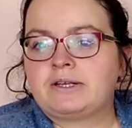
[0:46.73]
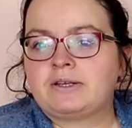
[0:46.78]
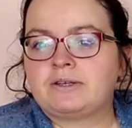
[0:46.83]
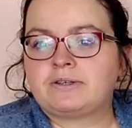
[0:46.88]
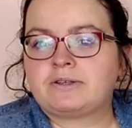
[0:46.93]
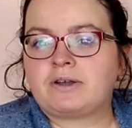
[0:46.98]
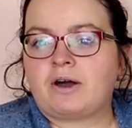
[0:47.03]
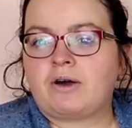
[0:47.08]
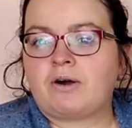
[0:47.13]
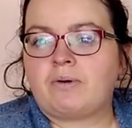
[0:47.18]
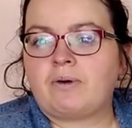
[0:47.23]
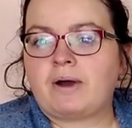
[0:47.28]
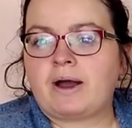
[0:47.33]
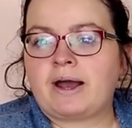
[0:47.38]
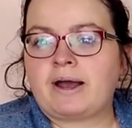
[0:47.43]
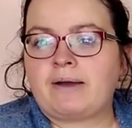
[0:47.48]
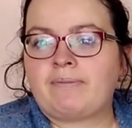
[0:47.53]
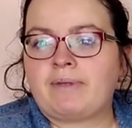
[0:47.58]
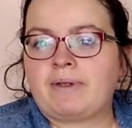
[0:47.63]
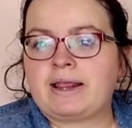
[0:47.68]
So
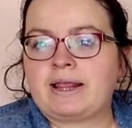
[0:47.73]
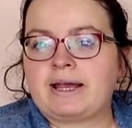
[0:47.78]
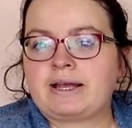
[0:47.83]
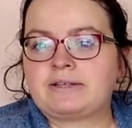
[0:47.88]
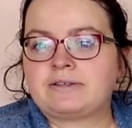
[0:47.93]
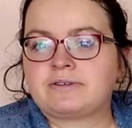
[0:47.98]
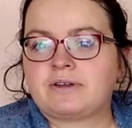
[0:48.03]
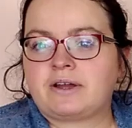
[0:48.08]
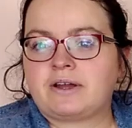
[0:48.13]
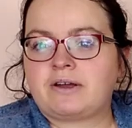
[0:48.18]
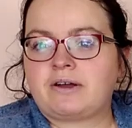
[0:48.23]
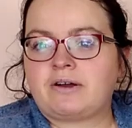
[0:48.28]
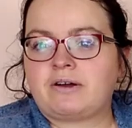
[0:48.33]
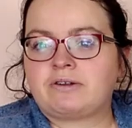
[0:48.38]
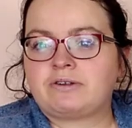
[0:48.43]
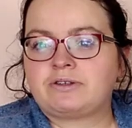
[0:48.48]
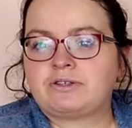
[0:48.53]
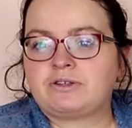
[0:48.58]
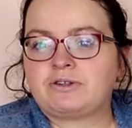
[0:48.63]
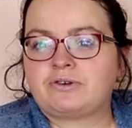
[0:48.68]
um, let's get
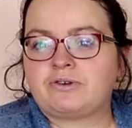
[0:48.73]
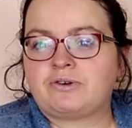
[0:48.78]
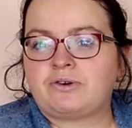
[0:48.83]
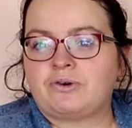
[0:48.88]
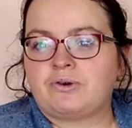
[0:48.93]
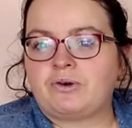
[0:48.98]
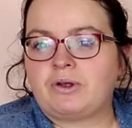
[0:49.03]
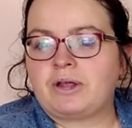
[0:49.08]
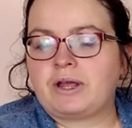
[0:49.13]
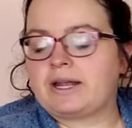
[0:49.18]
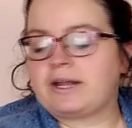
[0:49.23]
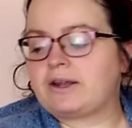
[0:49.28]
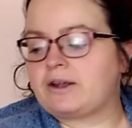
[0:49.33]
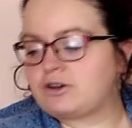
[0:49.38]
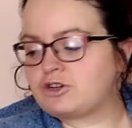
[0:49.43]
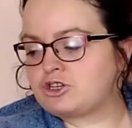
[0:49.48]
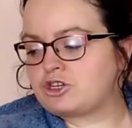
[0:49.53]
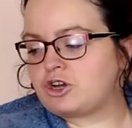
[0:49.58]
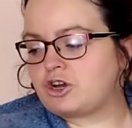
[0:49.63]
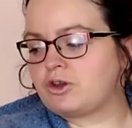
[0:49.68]
on to the haul and
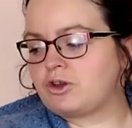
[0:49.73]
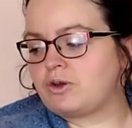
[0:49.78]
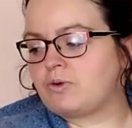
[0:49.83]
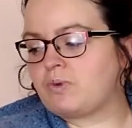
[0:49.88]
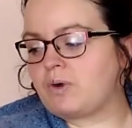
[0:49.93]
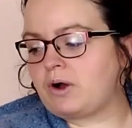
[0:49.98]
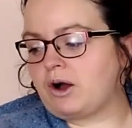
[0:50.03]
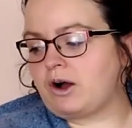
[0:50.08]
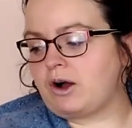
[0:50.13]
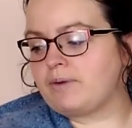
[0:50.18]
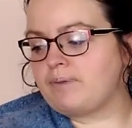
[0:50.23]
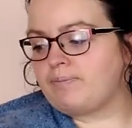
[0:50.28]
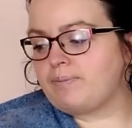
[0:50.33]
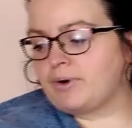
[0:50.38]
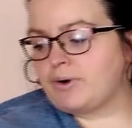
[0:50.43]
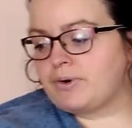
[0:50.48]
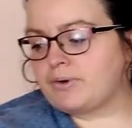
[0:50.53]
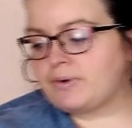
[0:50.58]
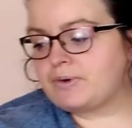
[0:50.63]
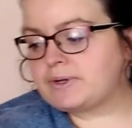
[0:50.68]
I'll show you what I
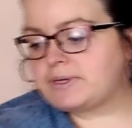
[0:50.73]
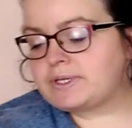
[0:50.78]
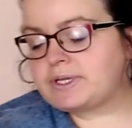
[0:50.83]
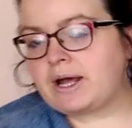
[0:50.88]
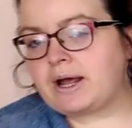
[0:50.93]
bought.